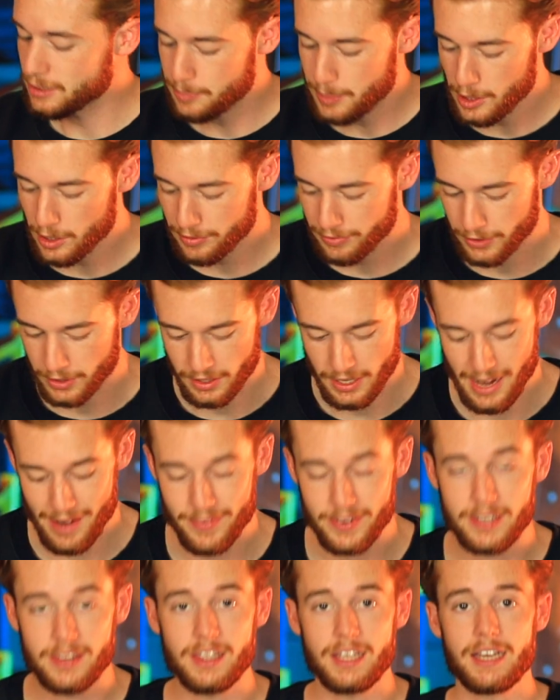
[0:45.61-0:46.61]
beautiful.
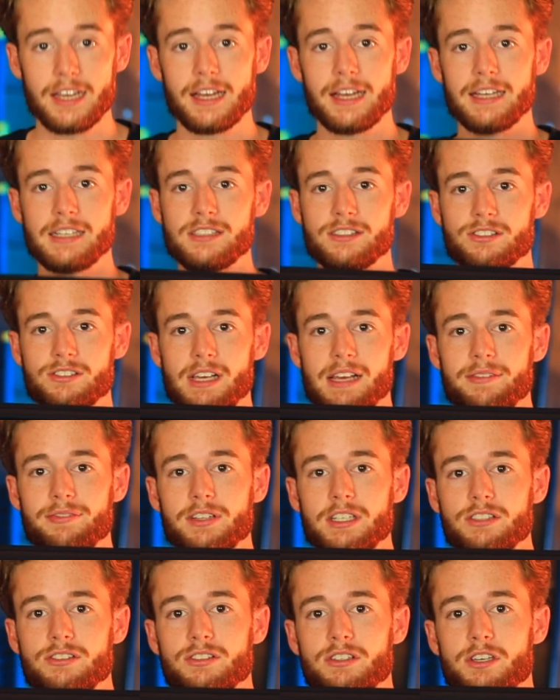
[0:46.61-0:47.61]
Everything is
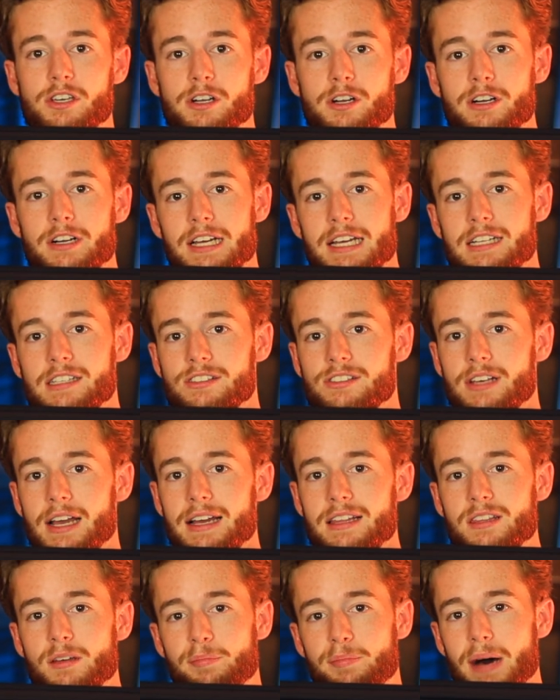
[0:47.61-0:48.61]
safely secured
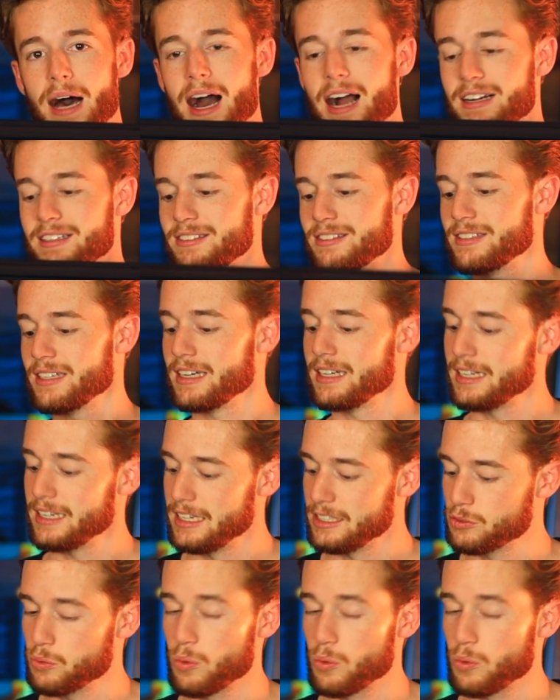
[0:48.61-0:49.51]
inside the box. It's